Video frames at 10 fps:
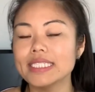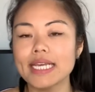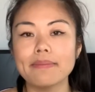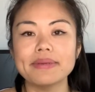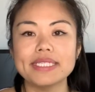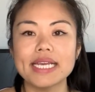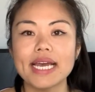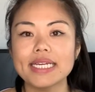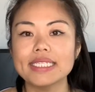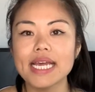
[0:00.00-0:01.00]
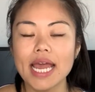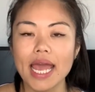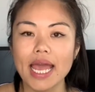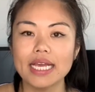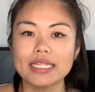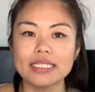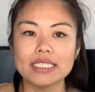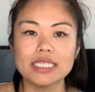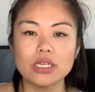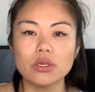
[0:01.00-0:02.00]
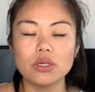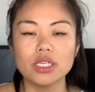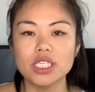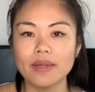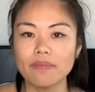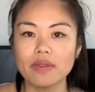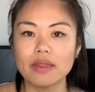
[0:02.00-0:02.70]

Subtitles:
10%, and you ship.